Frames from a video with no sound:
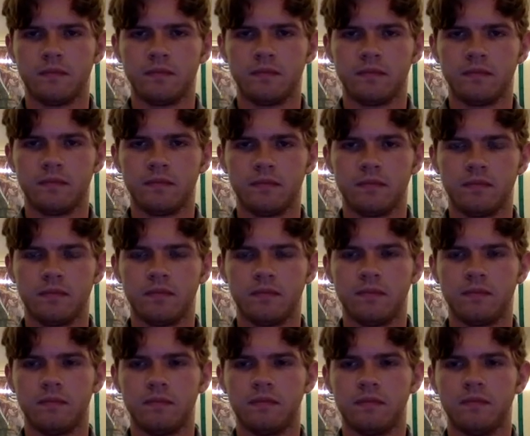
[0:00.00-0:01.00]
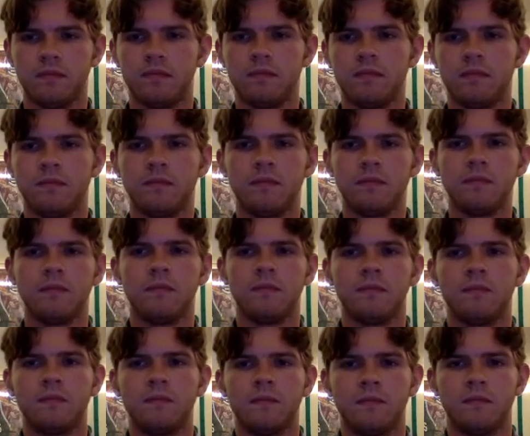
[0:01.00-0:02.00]

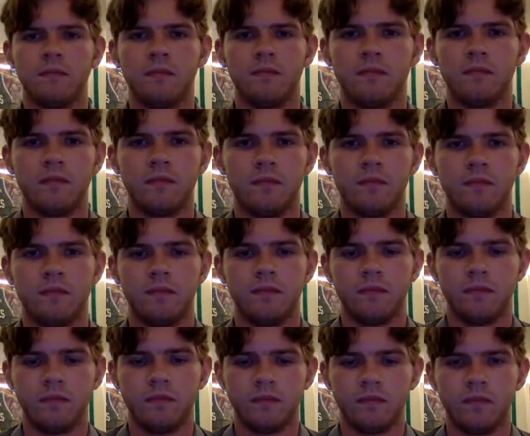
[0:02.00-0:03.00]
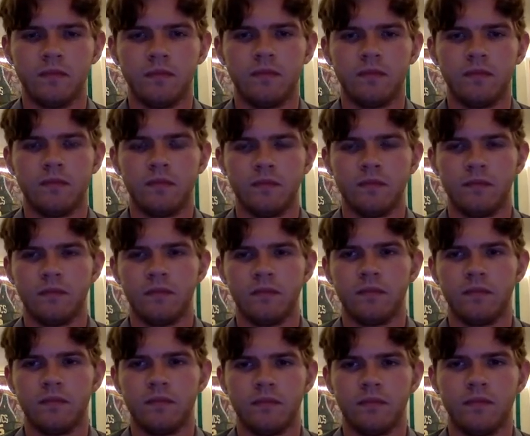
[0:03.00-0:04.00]

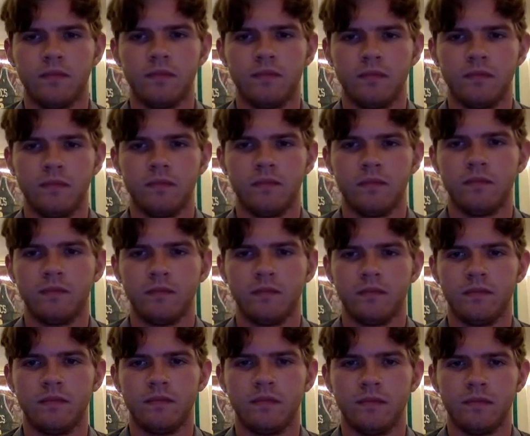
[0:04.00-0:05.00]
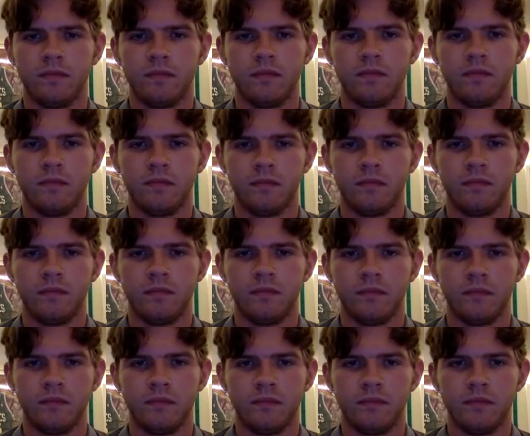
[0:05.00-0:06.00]

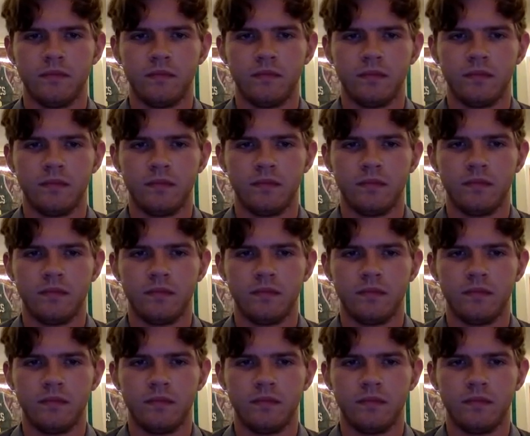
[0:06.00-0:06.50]
The person shown says nothing.